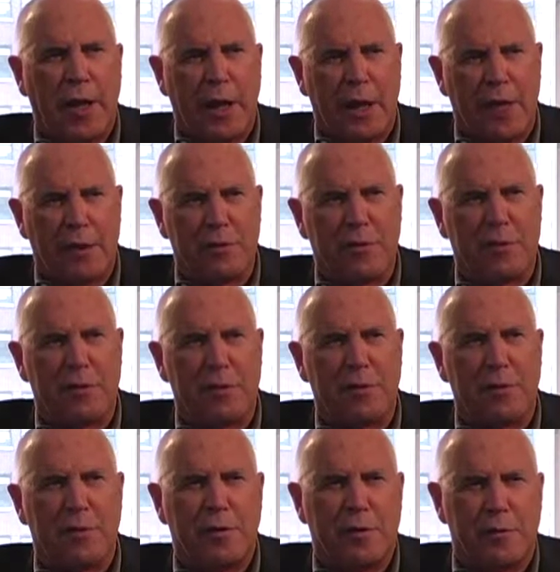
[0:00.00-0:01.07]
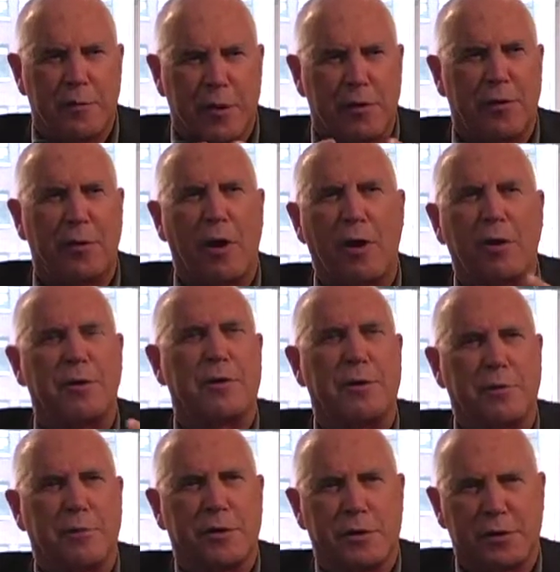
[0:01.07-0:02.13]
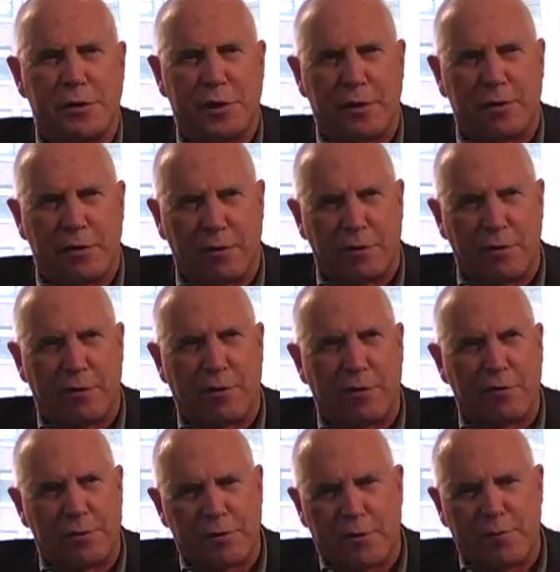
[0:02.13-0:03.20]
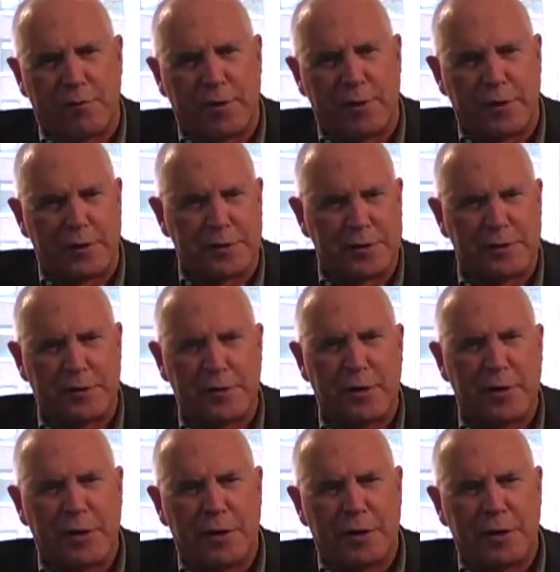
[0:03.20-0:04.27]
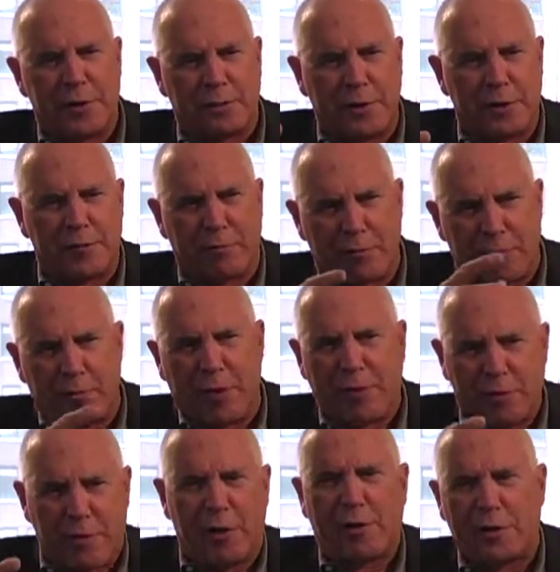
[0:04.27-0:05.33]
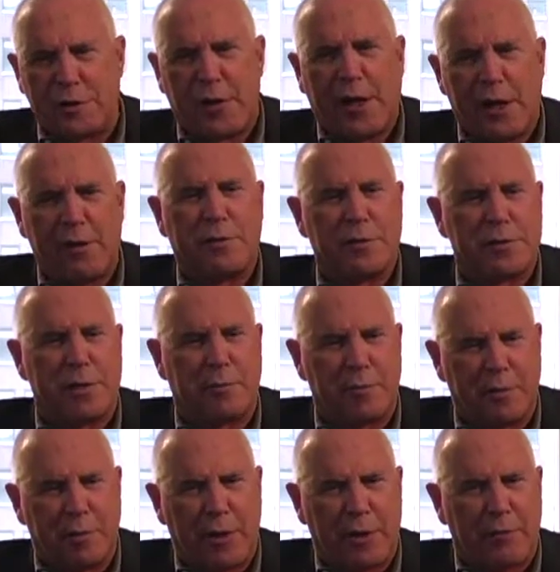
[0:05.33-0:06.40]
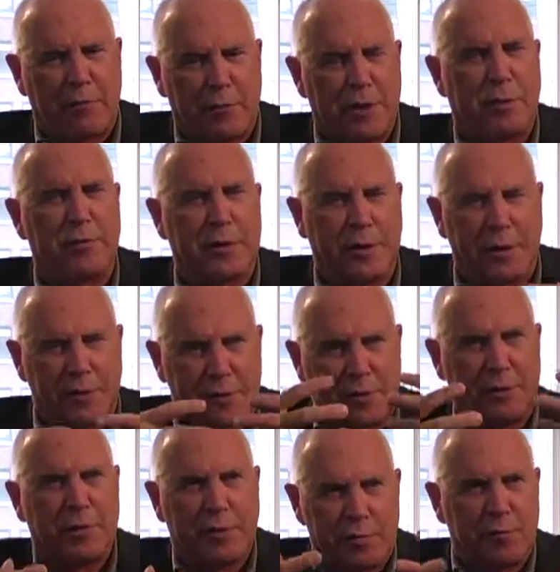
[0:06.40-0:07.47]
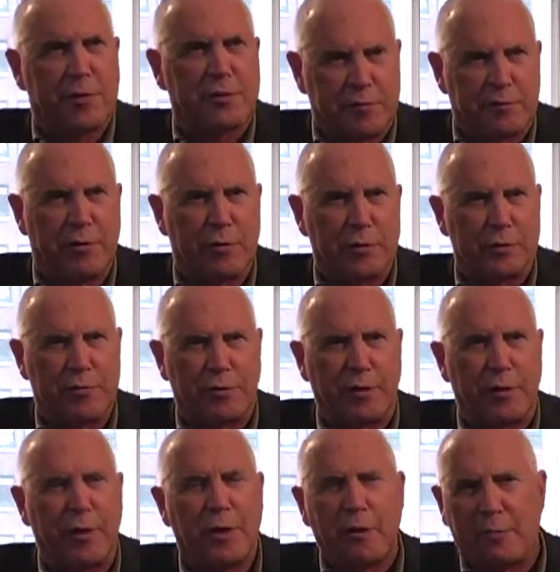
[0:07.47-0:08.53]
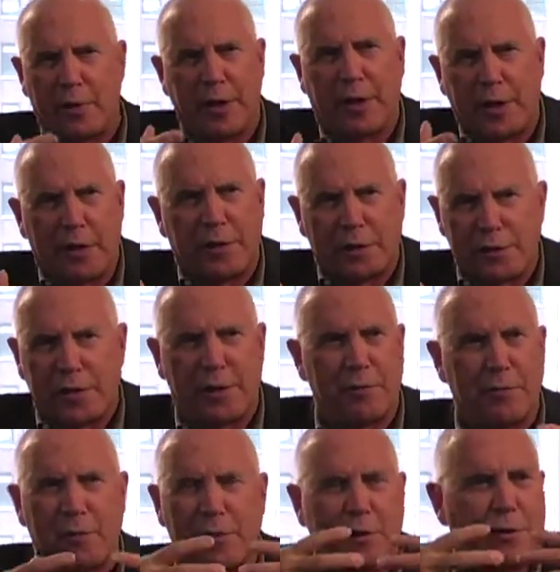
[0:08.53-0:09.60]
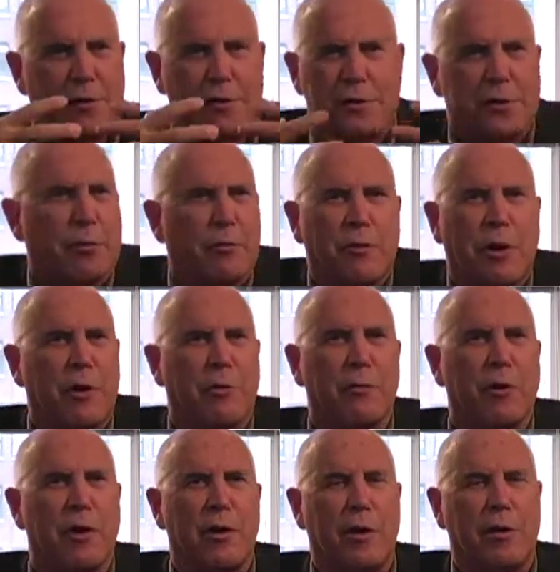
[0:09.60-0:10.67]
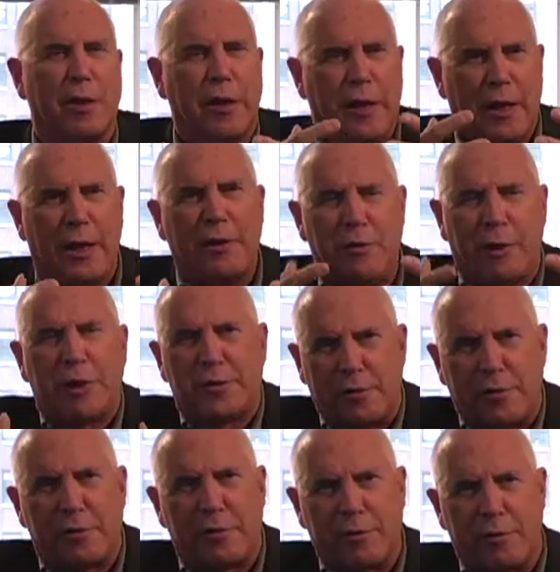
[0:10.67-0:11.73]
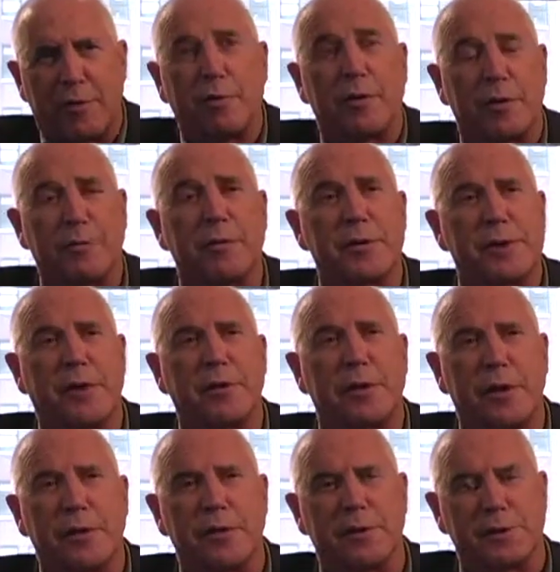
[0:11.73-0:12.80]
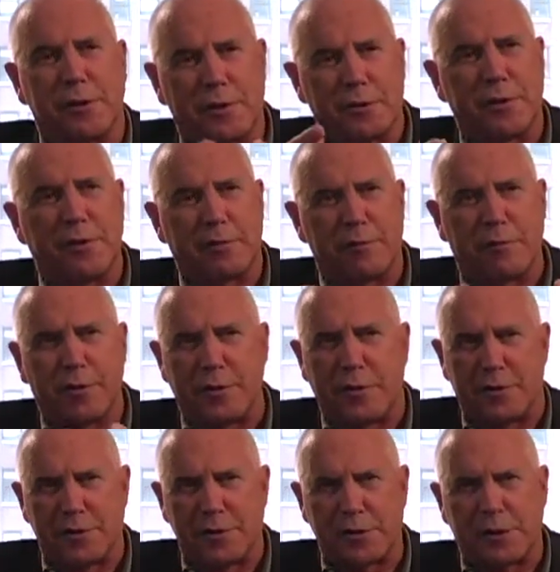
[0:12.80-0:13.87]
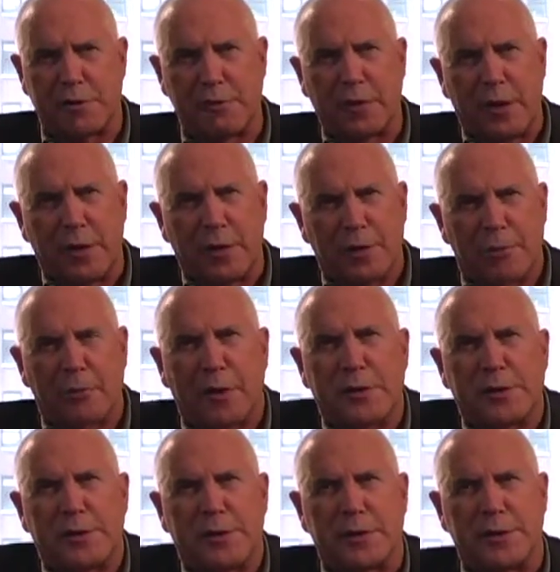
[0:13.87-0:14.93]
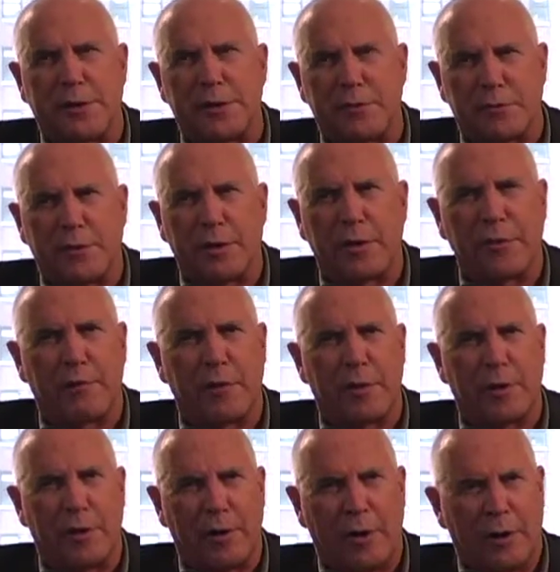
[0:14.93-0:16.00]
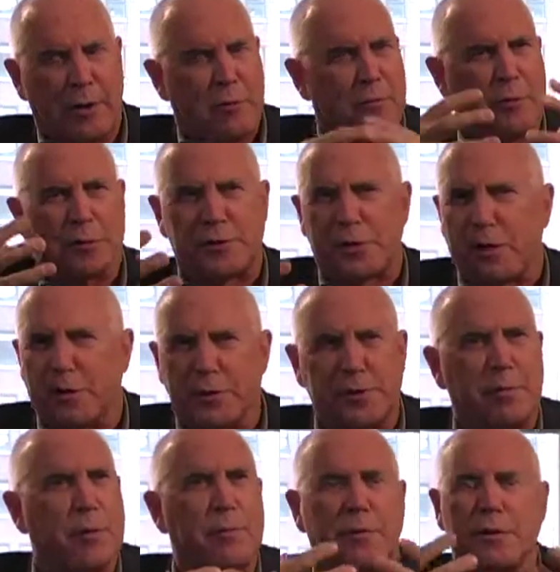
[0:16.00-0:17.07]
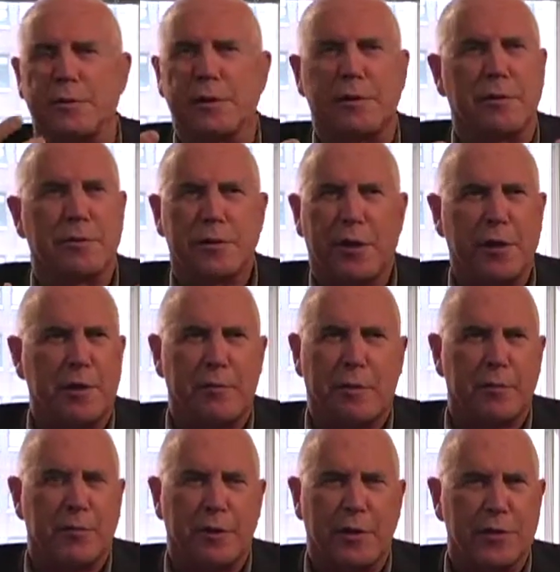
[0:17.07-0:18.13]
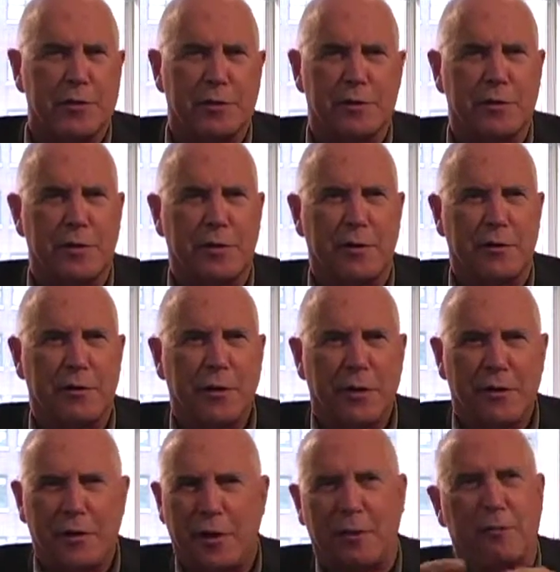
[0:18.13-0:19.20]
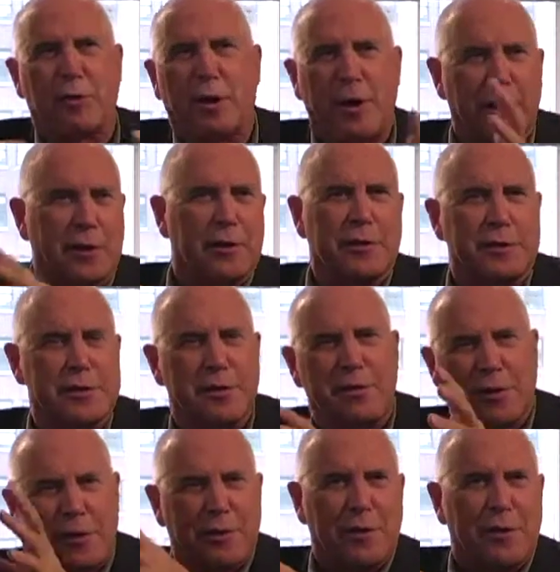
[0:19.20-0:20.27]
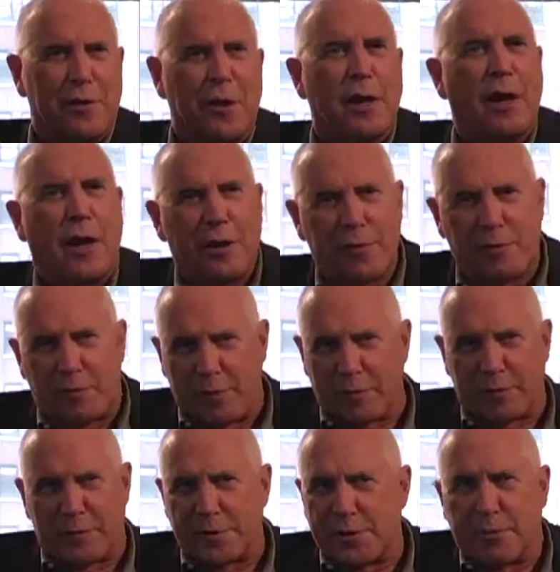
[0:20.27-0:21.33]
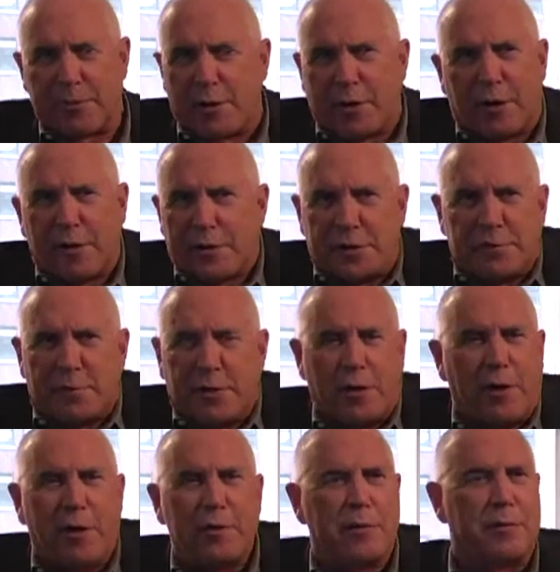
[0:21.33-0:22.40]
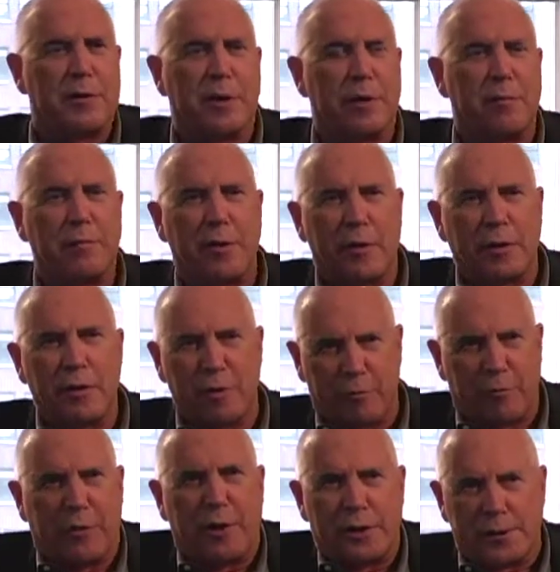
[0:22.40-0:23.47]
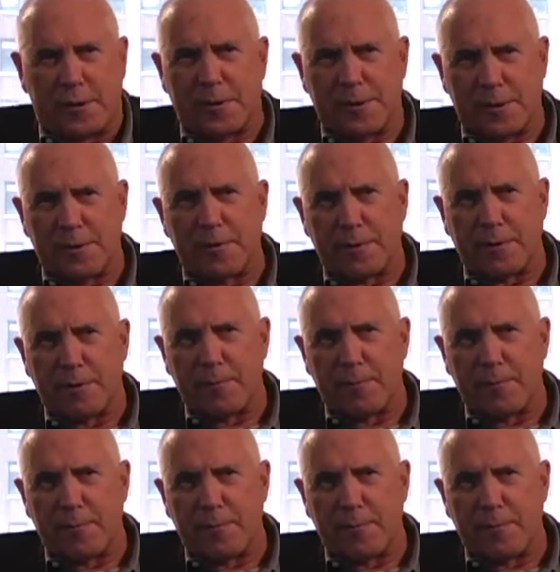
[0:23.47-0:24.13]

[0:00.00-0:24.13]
and the methodology, which is unknown. You're always trying to find this space where the methodology and the subject matter will come together to be the most forceful. But again, it's not like there's no right or wrong, and you actually don't even know what the result is until you're finished. So the process is really where most artists spend most of their time. I mean, that's, the end product is the thing that other people see, but artists spend all their time in process, I think.